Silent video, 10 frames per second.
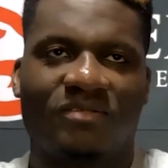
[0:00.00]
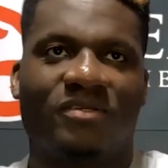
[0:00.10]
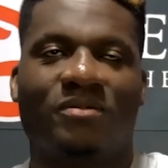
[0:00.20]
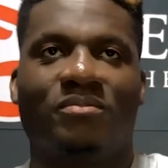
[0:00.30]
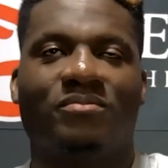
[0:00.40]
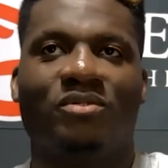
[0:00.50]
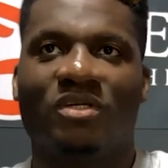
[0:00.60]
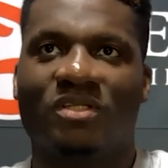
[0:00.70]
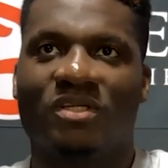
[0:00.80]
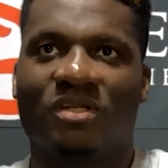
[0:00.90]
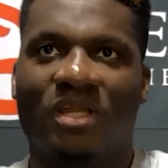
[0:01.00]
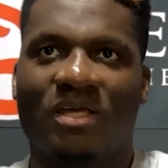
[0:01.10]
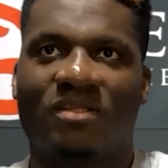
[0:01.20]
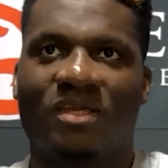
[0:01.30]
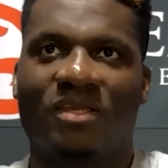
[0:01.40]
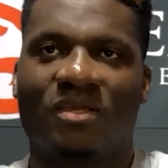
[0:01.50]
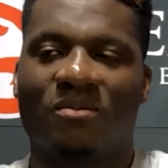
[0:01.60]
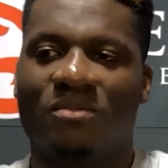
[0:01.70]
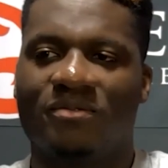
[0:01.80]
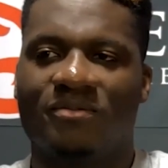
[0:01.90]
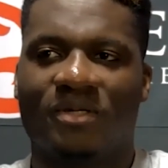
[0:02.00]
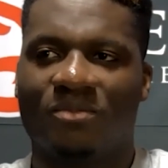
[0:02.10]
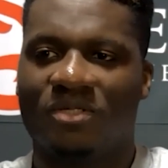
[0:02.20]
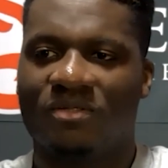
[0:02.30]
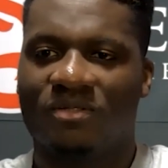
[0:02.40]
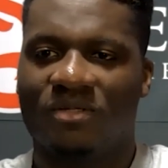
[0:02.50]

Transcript: that Bullock did a lot that game. But I mean,